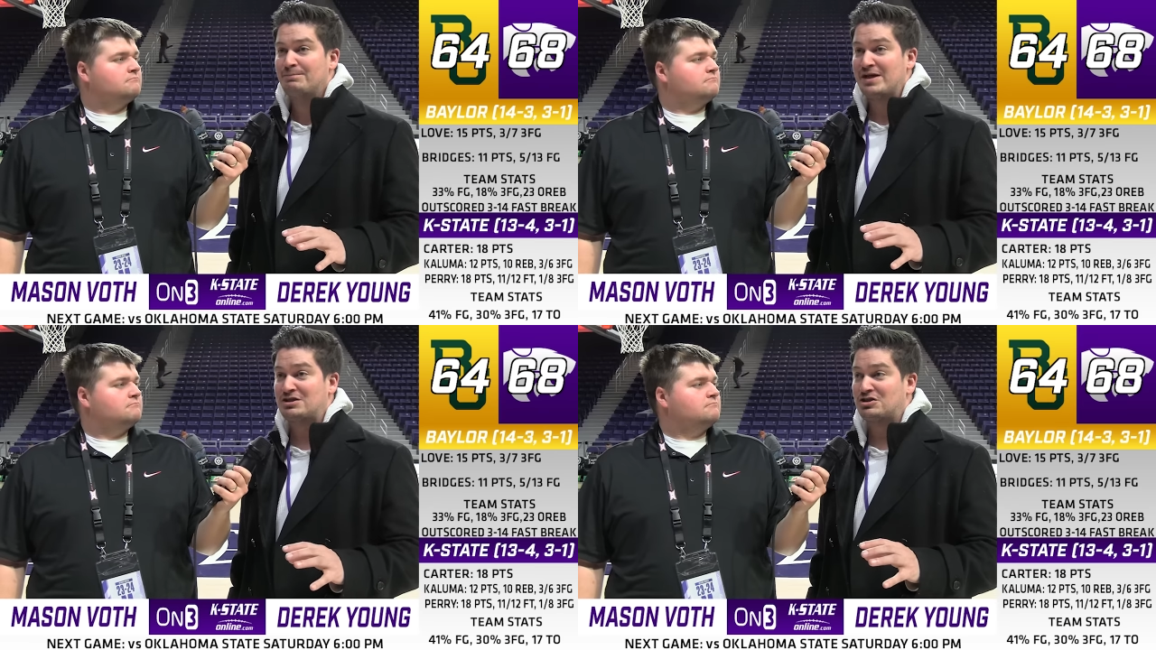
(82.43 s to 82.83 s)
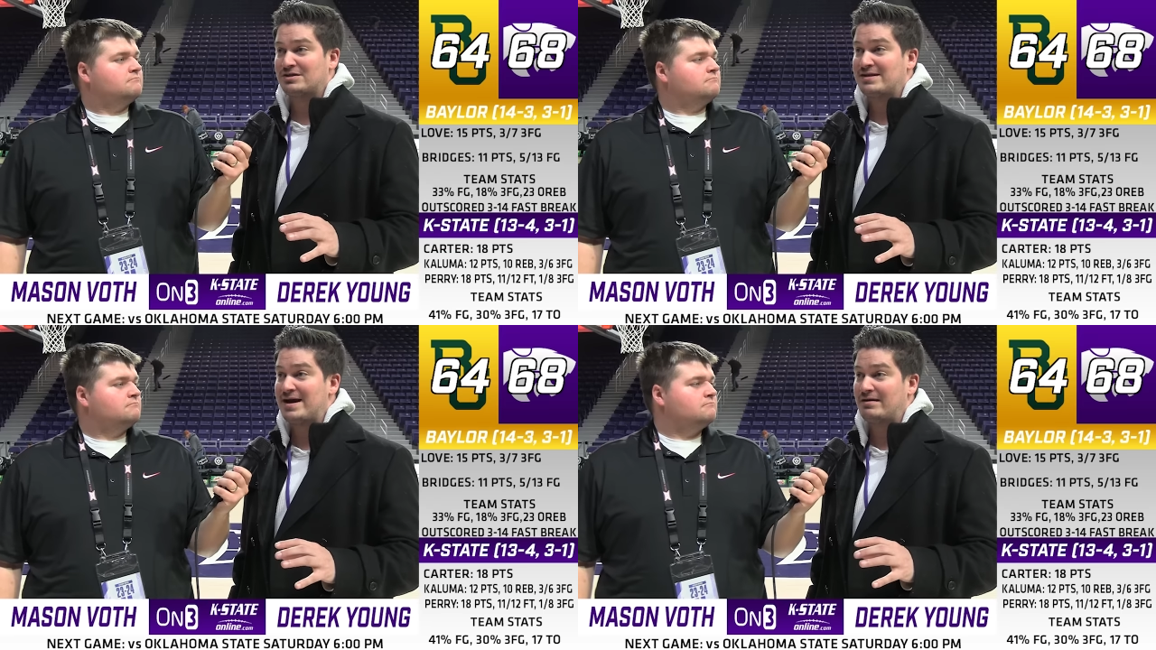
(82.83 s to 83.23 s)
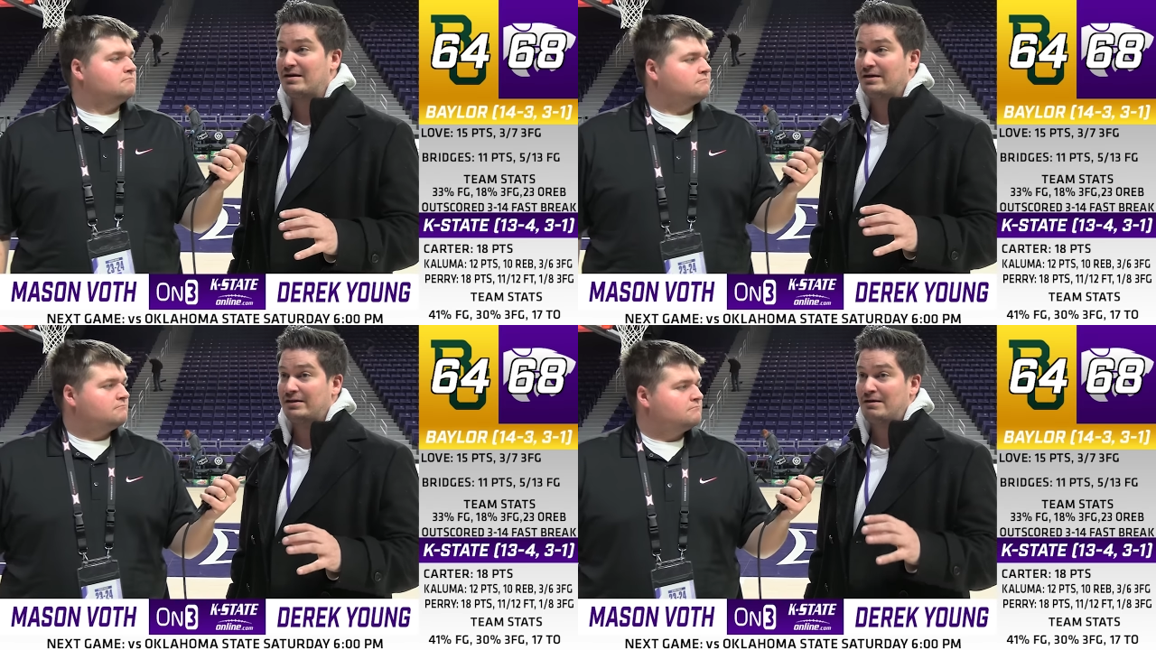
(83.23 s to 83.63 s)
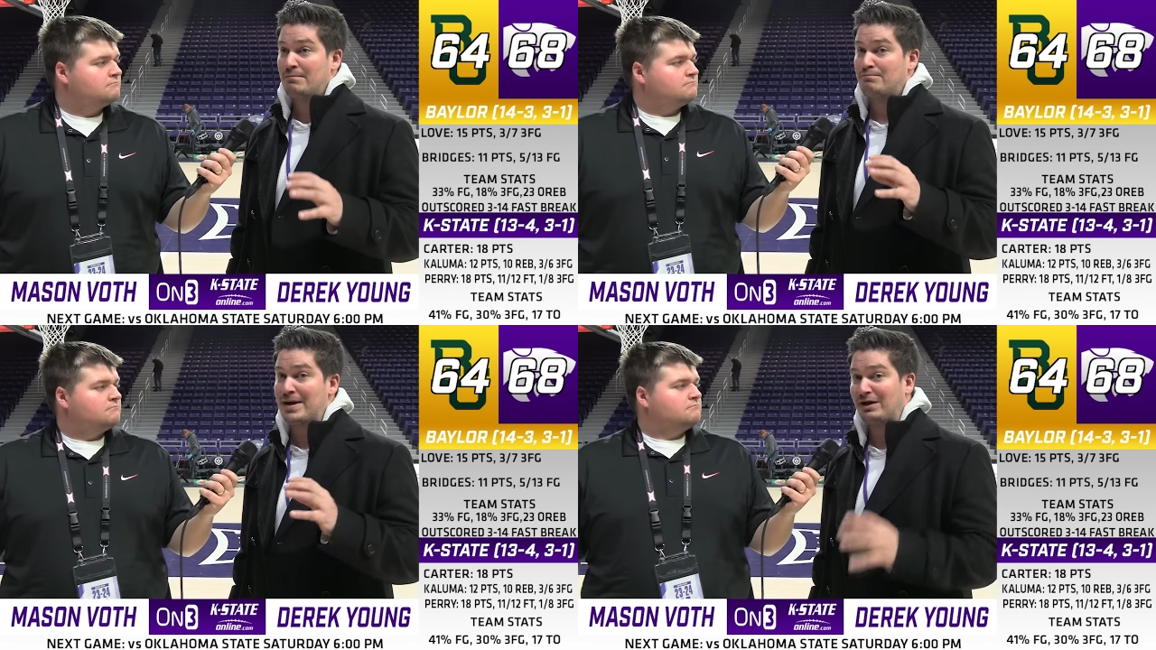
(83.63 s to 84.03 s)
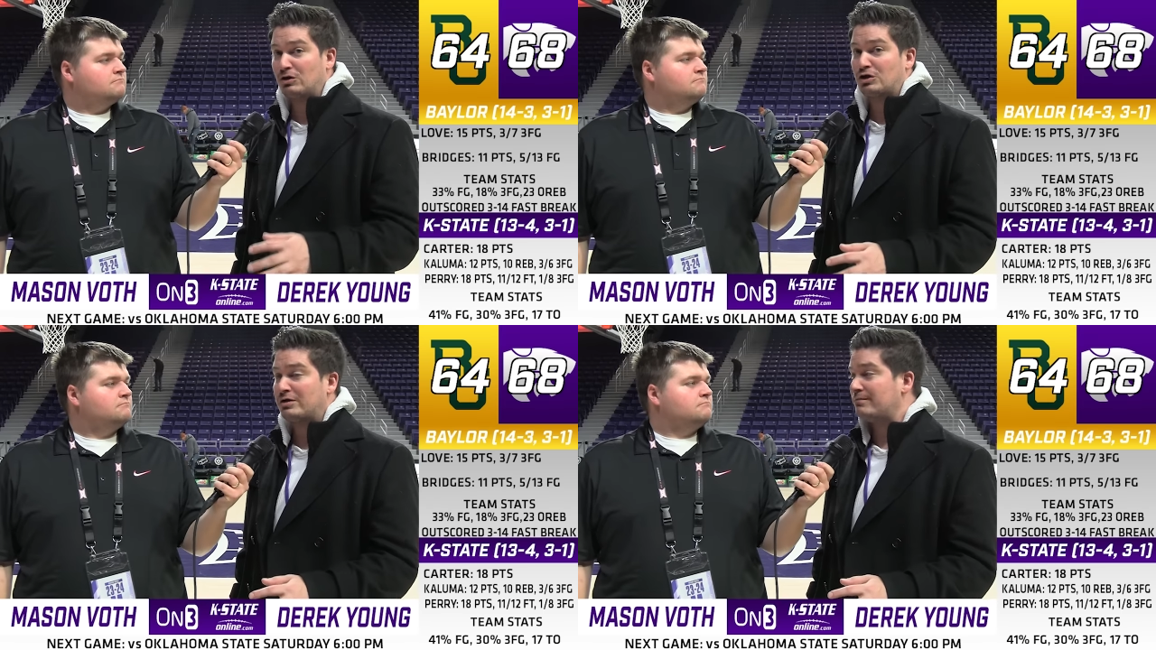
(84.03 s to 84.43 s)
Speaker 1: It's just that
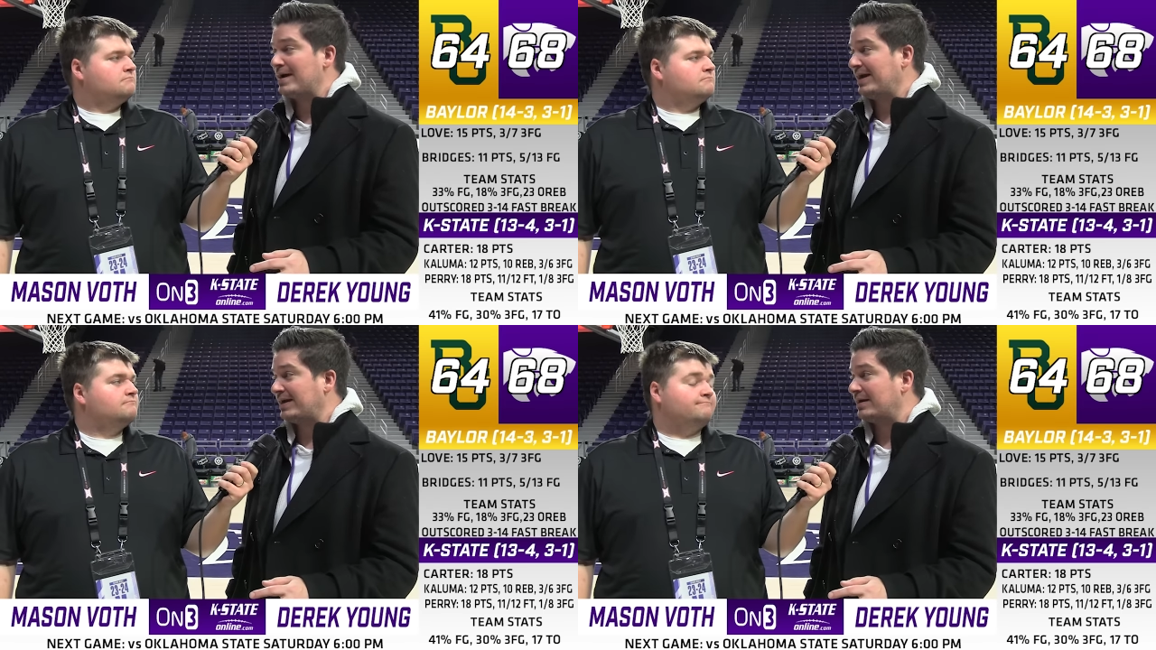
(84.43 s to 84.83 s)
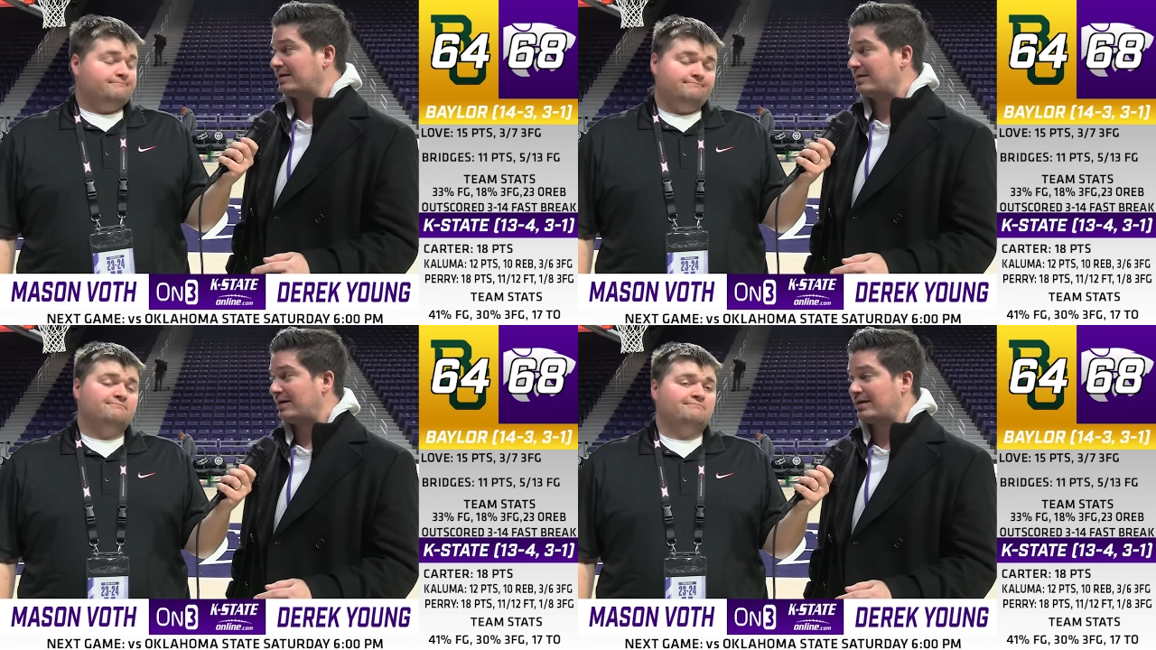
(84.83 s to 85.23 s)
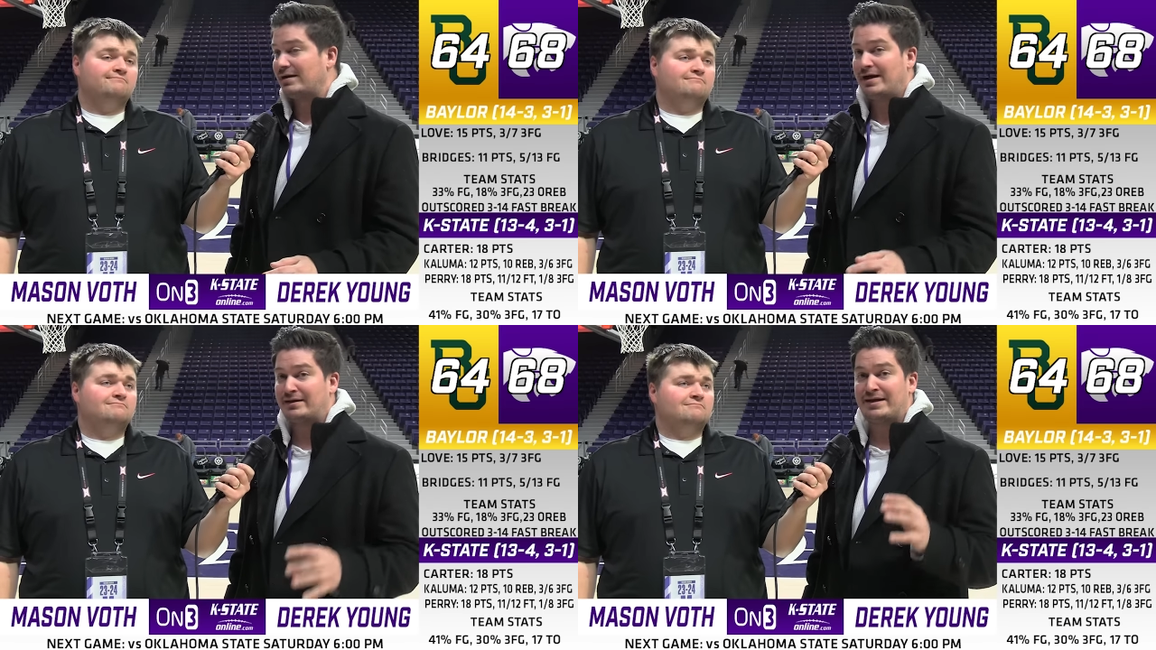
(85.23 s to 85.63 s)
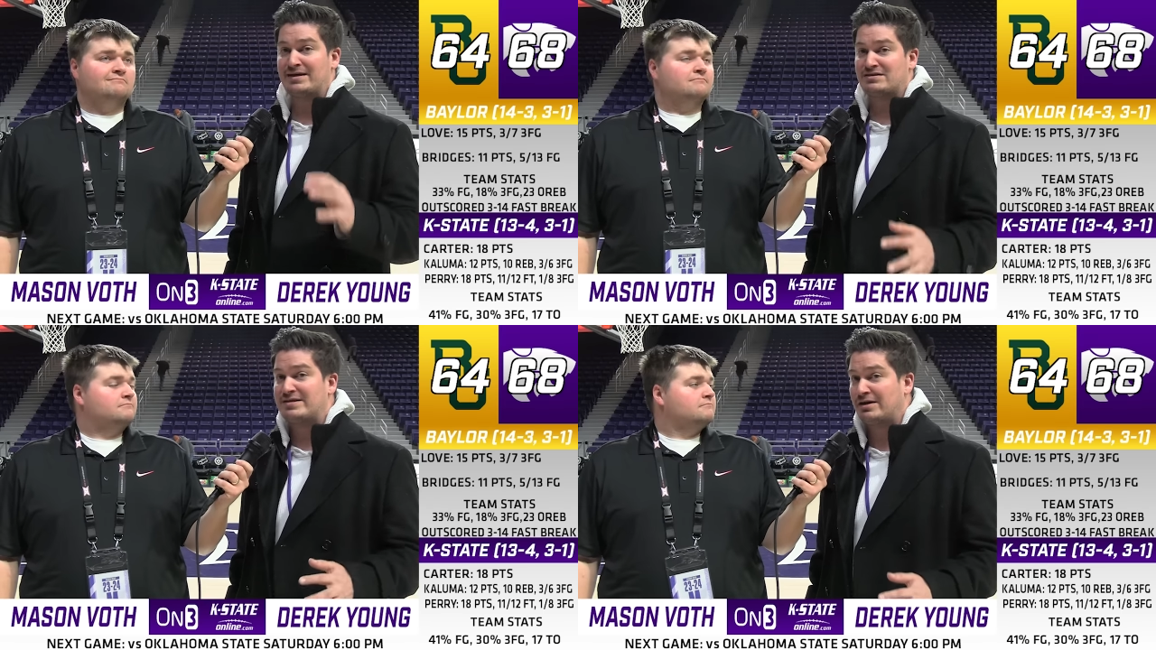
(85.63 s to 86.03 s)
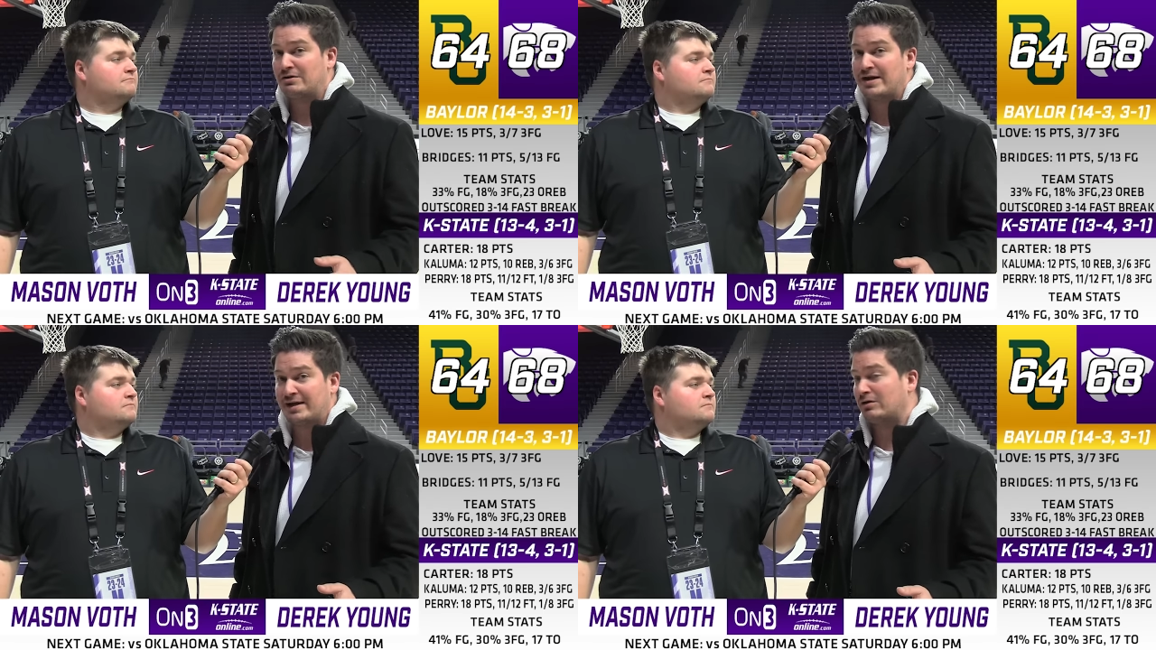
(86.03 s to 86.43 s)
Baylor couldn't make anything, and Kansas State
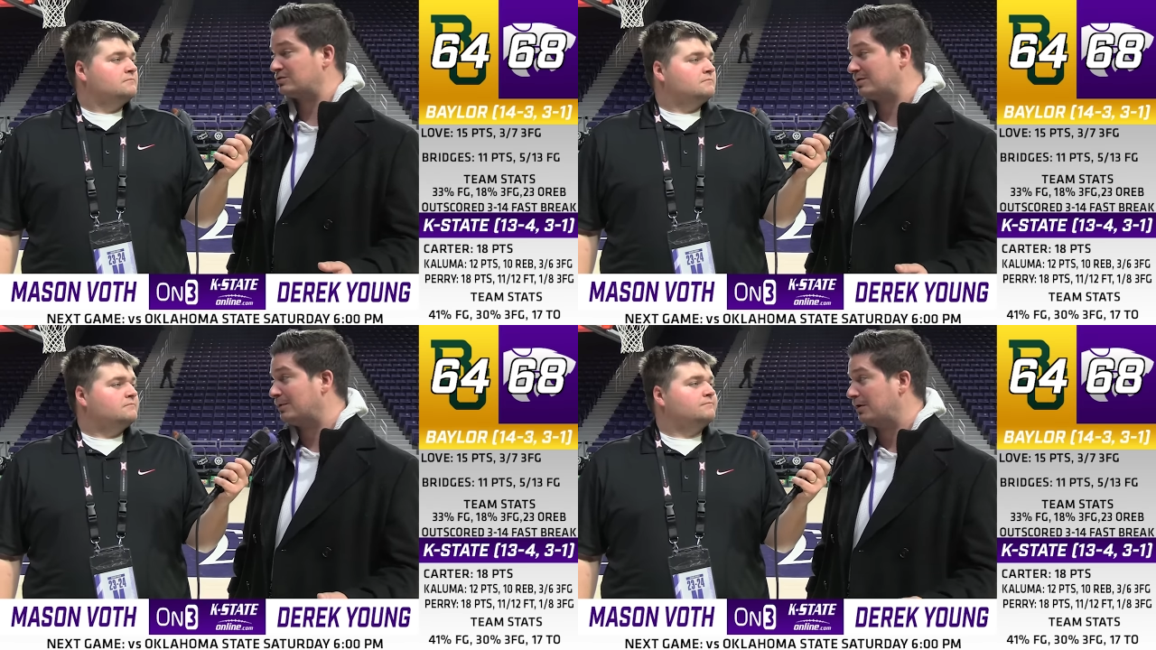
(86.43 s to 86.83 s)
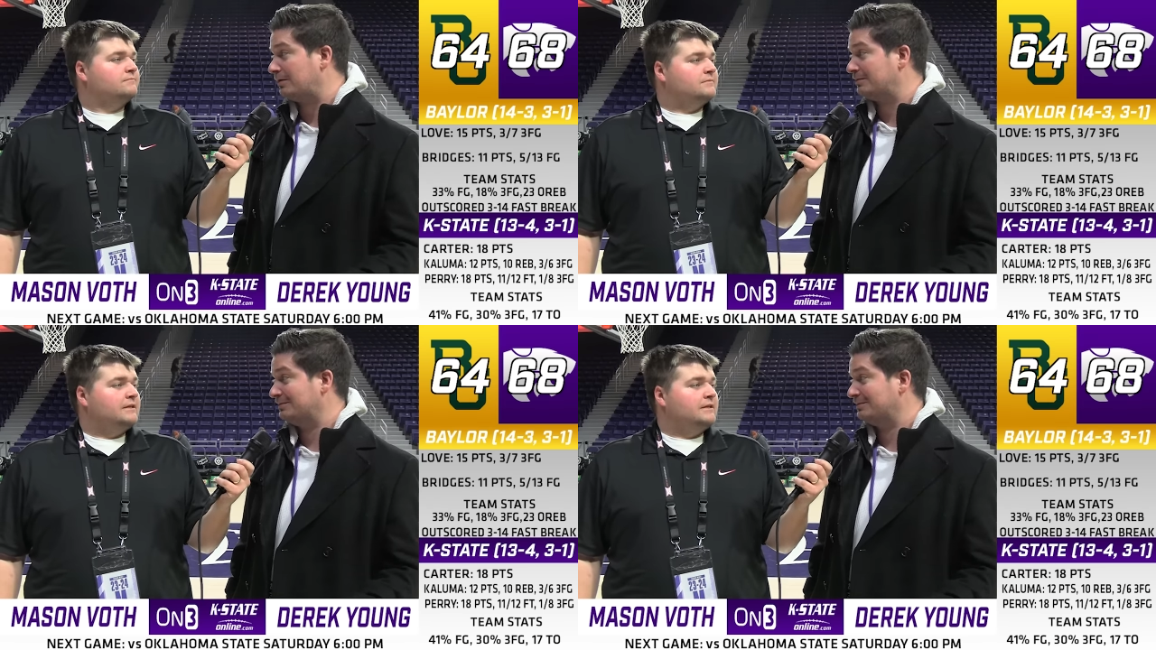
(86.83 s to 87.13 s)
couldn't hang on to the ball.